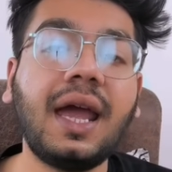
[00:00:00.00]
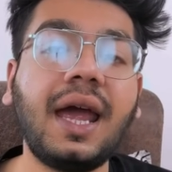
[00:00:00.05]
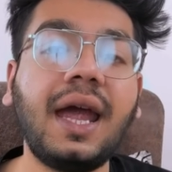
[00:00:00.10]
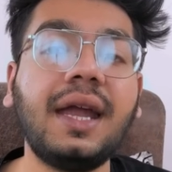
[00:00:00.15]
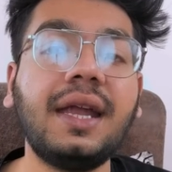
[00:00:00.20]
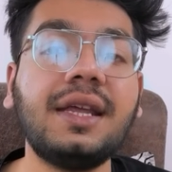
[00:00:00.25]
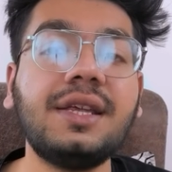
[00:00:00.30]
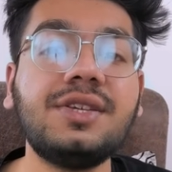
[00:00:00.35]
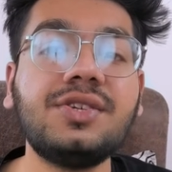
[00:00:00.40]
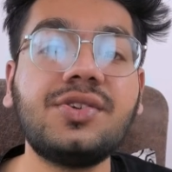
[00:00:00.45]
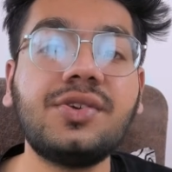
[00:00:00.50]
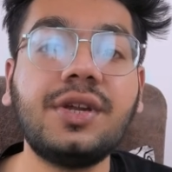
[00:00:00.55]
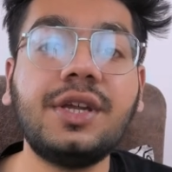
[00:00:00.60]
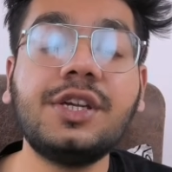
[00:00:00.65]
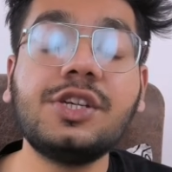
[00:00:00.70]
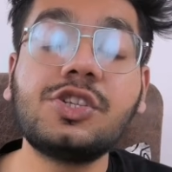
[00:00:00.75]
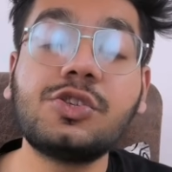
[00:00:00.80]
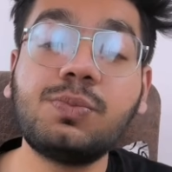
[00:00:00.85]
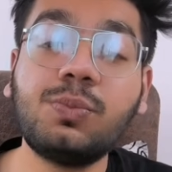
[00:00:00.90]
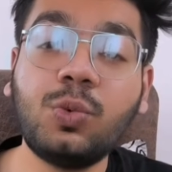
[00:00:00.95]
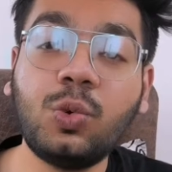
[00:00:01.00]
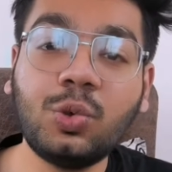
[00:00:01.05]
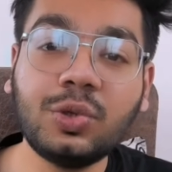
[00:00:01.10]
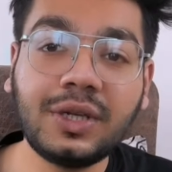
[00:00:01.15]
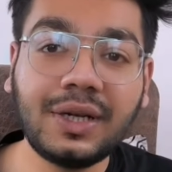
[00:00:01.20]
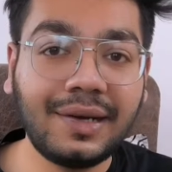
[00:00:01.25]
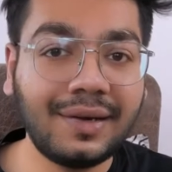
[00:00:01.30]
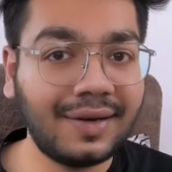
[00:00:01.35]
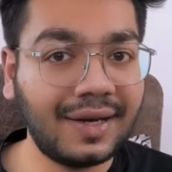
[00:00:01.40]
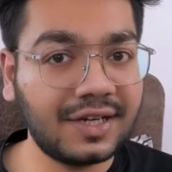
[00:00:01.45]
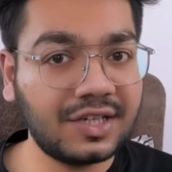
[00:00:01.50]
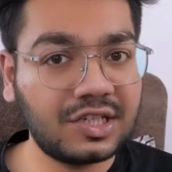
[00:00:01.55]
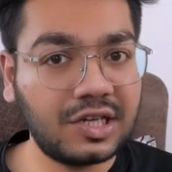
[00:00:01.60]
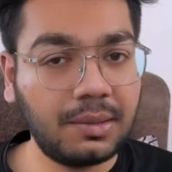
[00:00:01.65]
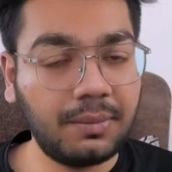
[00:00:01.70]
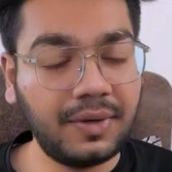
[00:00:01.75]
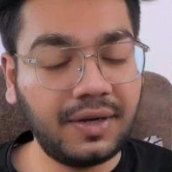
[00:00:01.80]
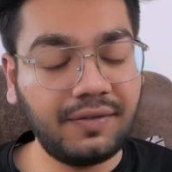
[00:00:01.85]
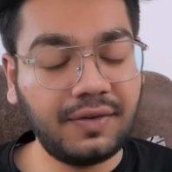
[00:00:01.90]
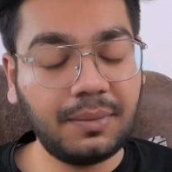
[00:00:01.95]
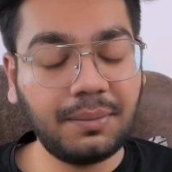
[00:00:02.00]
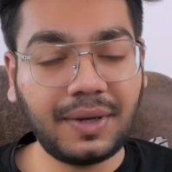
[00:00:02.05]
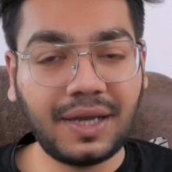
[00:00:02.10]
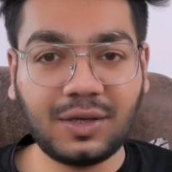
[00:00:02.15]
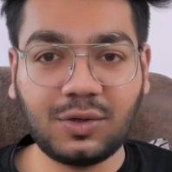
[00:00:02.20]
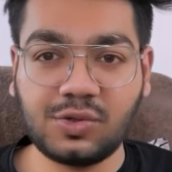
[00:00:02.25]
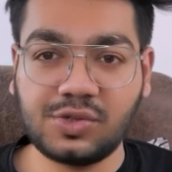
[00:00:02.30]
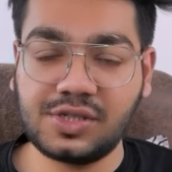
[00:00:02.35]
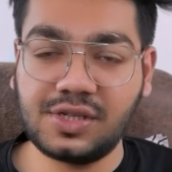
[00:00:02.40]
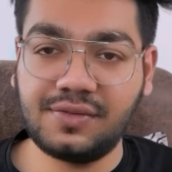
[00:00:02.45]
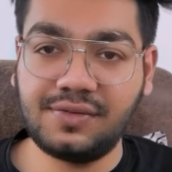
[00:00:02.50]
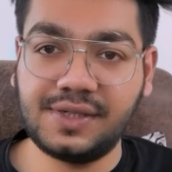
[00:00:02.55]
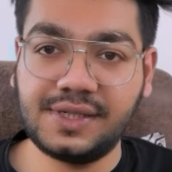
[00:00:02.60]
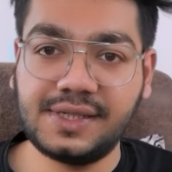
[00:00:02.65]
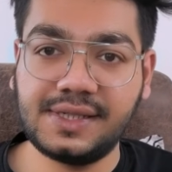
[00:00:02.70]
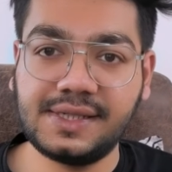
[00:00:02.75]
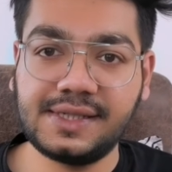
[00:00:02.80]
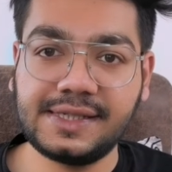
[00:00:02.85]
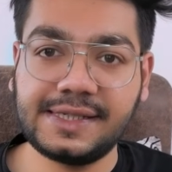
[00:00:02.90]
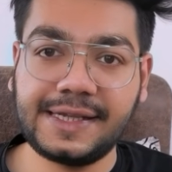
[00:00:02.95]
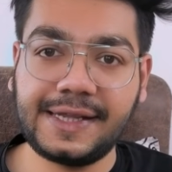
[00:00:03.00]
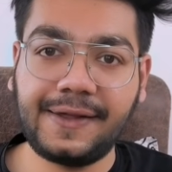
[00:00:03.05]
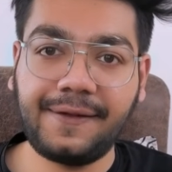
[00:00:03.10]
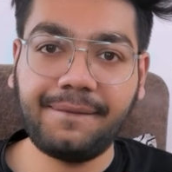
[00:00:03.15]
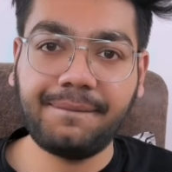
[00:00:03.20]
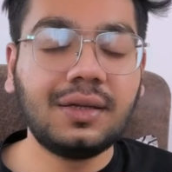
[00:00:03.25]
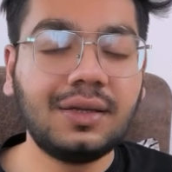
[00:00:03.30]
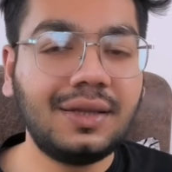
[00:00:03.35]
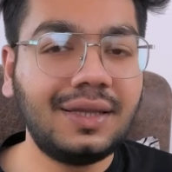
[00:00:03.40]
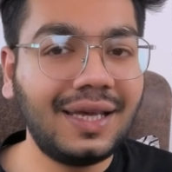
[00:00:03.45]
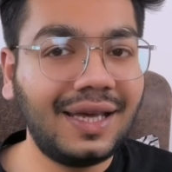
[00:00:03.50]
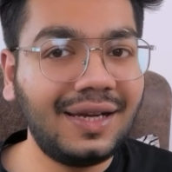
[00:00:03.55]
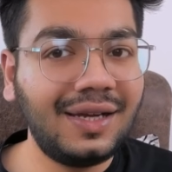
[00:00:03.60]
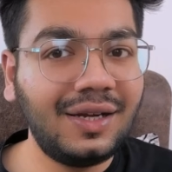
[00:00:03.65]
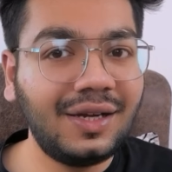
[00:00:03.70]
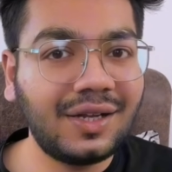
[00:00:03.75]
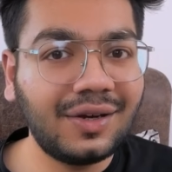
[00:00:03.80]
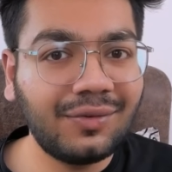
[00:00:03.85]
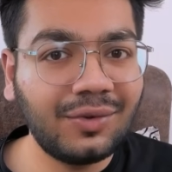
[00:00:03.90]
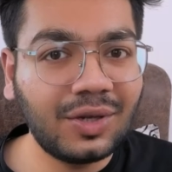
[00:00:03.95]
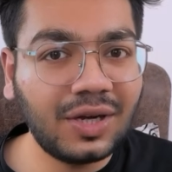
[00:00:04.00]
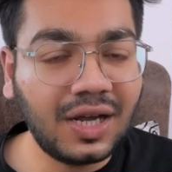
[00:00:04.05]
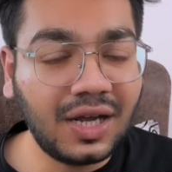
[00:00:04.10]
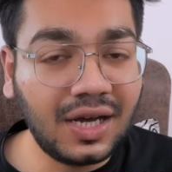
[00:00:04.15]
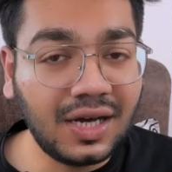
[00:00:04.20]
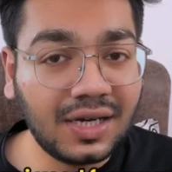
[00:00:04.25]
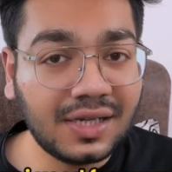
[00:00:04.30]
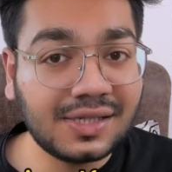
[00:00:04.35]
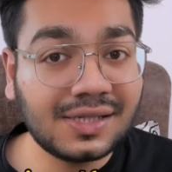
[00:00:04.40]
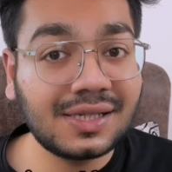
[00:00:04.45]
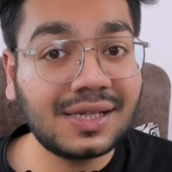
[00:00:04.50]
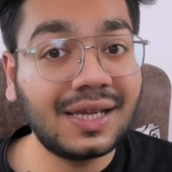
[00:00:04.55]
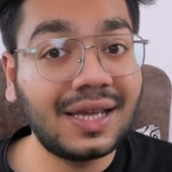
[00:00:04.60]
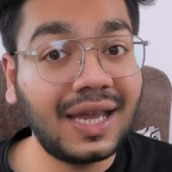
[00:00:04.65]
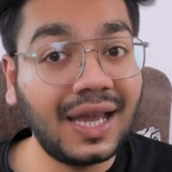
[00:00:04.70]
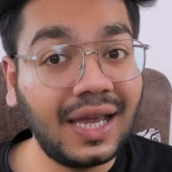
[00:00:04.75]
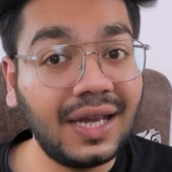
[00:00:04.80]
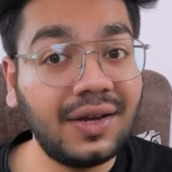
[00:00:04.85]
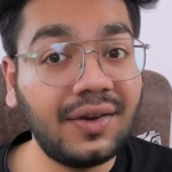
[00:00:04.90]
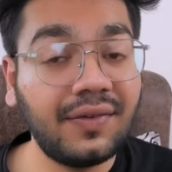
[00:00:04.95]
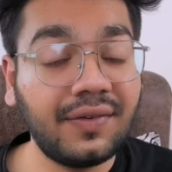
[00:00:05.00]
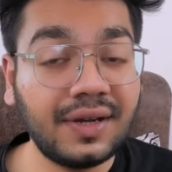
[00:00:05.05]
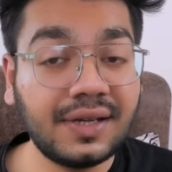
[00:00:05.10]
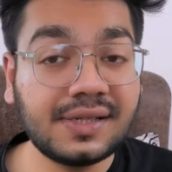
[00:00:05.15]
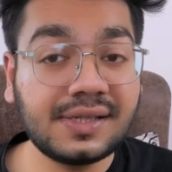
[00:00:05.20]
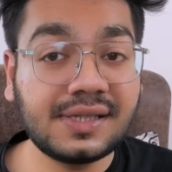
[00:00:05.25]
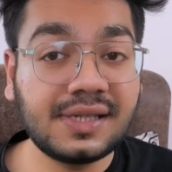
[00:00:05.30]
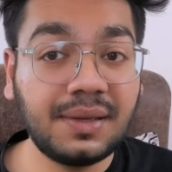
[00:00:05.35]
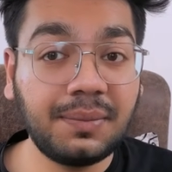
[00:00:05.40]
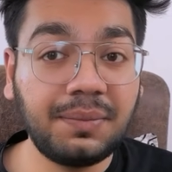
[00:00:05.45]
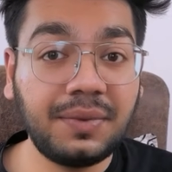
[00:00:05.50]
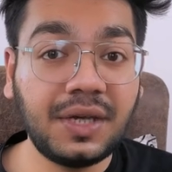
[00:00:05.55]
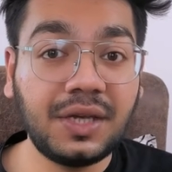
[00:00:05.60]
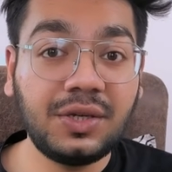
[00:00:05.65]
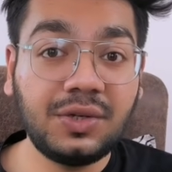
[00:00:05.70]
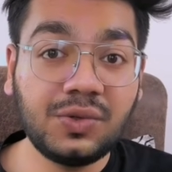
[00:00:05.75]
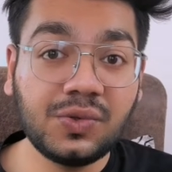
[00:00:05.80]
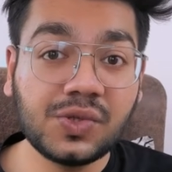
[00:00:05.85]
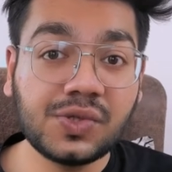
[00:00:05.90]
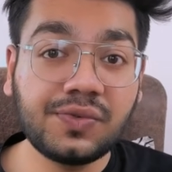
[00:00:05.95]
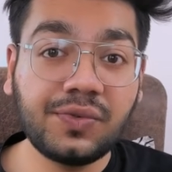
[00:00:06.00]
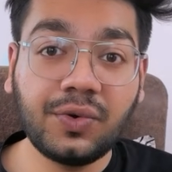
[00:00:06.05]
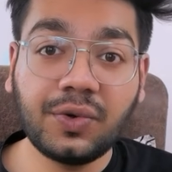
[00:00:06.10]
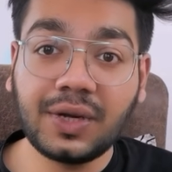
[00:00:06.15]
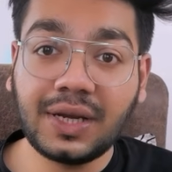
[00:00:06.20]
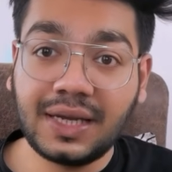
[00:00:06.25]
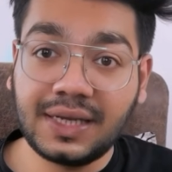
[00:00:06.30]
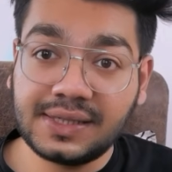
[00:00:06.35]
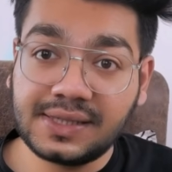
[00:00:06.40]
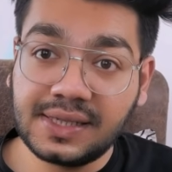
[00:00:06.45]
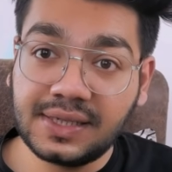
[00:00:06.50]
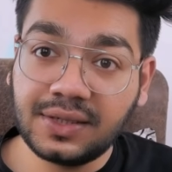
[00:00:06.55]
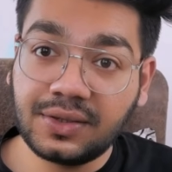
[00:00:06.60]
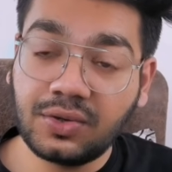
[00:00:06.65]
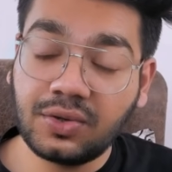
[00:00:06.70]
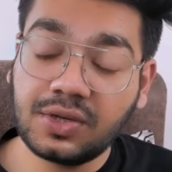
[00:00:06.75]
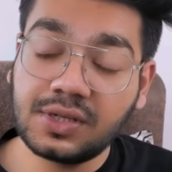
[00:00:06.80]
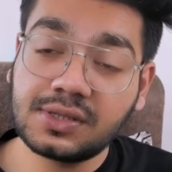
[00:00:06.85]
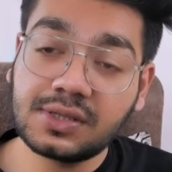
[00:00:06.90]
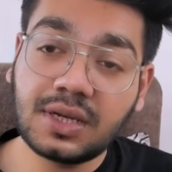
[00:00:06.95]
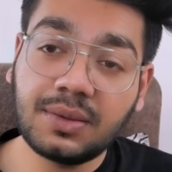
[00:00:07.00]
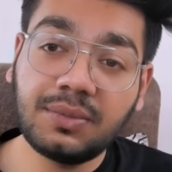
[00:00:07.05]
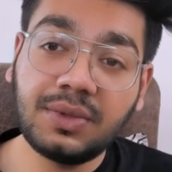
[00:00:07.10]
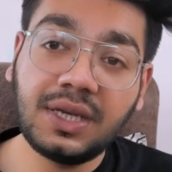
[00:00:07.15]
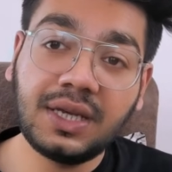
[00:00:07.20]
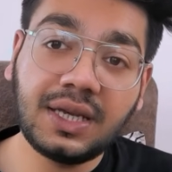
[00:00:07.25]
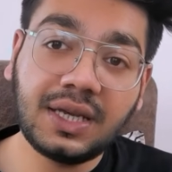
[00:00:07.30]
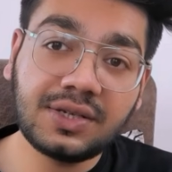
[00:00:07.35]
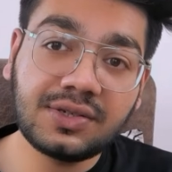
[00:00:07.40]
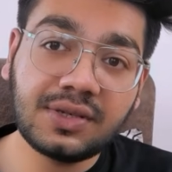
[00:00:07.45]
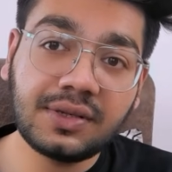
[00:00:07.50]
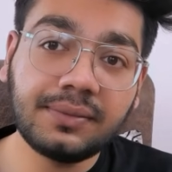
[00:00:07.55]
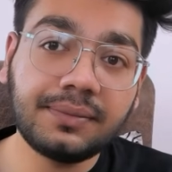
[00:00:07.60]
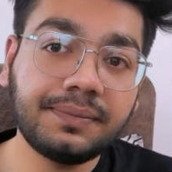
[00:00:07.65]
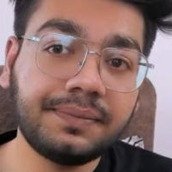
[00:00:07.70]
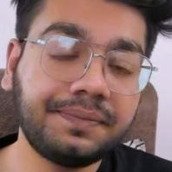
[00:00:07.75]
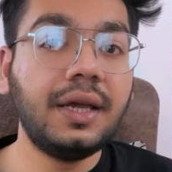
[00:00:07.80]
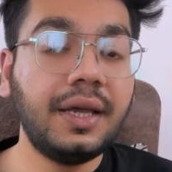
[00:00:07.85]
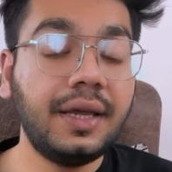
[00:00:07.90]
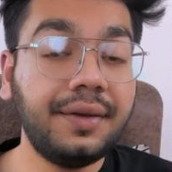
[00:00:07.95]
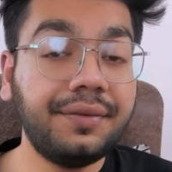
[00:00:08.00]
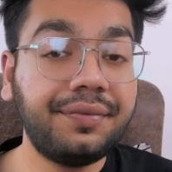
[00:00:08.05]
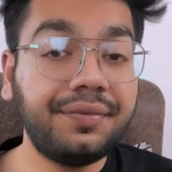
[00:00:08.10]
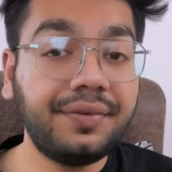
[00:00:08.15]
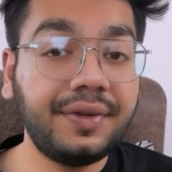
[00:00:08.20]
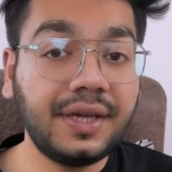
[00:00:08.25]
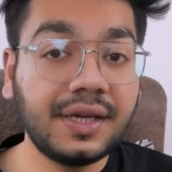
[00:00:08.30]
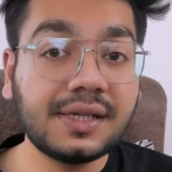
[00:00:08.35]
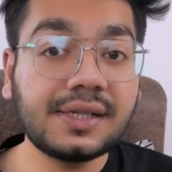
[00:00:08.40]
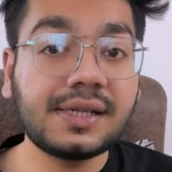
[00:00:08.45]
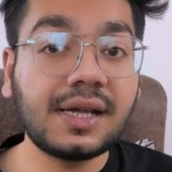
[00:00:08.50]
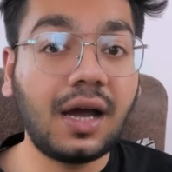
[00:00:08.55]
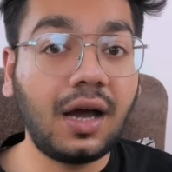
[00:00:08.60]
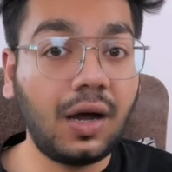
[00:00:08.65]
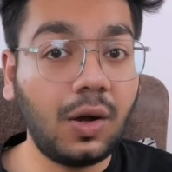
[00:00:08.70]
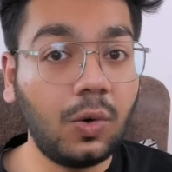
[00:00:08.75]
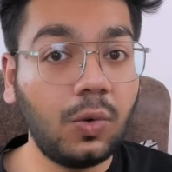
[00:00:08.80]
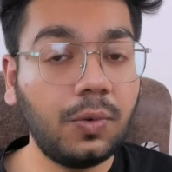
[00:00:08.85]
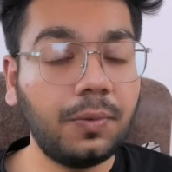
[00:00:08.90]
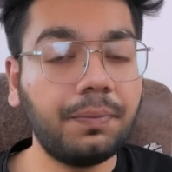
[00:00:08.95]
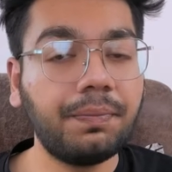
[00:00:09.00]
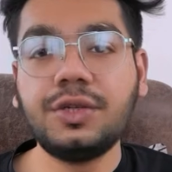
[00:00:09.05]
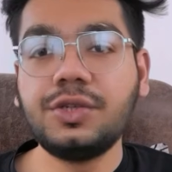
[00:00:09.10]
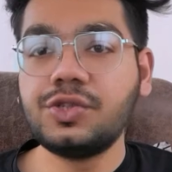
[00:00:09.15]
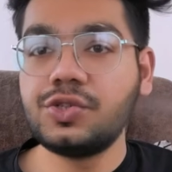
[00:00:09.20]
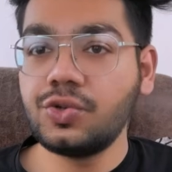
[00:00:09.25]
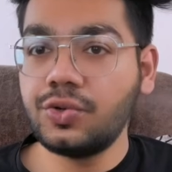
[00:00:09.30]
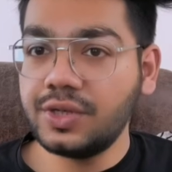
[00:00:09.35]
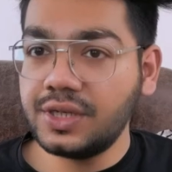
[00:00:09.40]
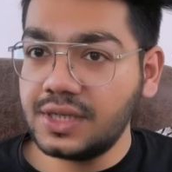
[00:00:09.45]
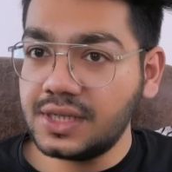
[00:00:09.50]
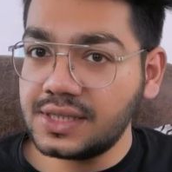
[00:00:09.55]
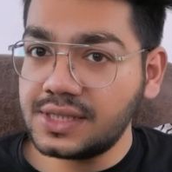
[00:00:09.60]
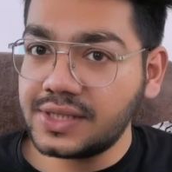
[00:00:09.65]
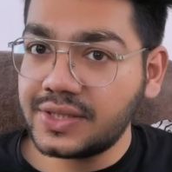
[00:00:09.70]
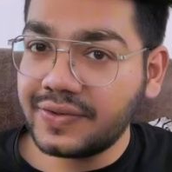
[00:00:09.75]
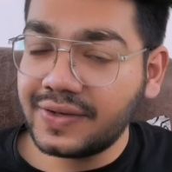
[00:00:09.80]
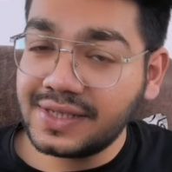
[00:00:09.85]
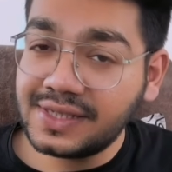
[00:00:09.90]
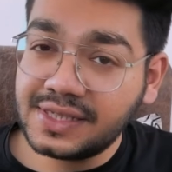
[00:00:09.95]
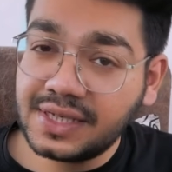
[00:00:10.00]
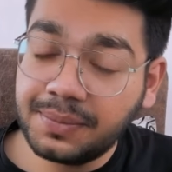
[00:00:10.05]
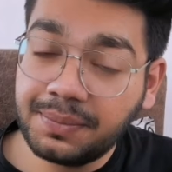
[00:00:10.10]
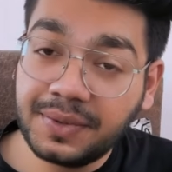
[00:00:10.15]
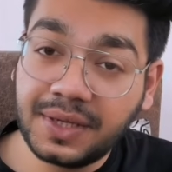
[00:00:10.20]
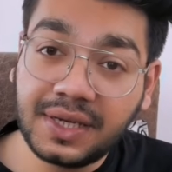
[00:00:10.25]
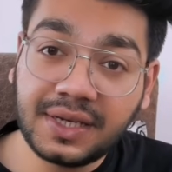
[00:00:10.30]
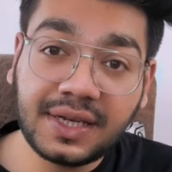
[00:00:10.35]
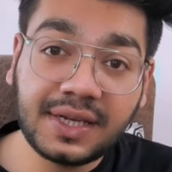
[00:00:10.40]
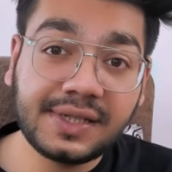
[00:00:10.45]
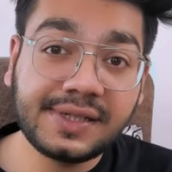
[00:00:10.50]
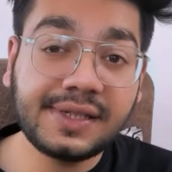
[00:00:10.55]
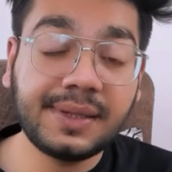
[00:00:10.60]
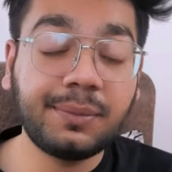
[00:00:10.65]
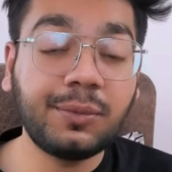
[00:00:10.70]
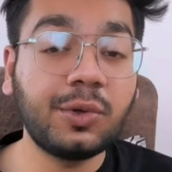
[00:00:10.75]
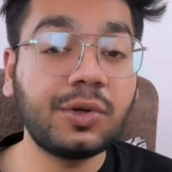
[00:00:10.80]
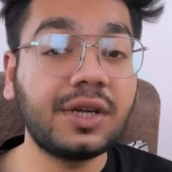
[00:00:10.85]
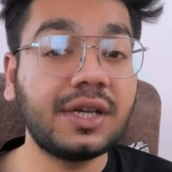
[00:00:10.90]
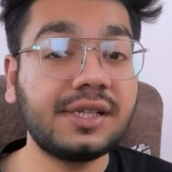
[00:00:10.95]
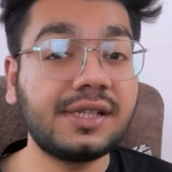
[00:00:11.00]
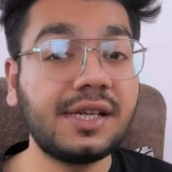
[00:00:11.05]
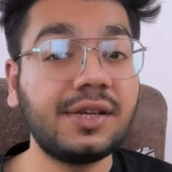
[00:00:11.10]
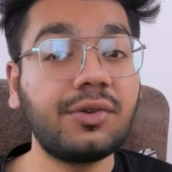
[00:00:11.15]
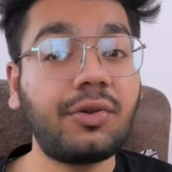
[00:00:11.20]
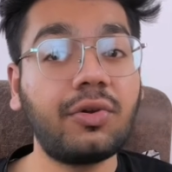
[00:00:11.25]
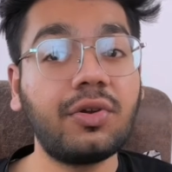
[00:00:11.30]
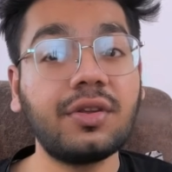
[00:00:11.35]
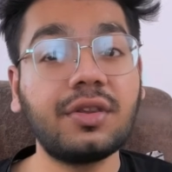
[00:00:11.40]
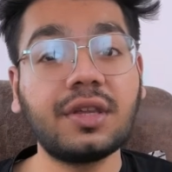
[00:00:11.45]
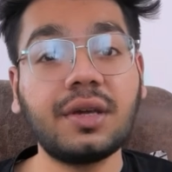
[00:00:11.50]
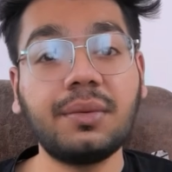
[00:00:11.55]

and ensuring smooth interaction between microservices. Then interviewer asks, can REST API use for asynchronous communication? If yes, how? So yes, REST API can support asynchronous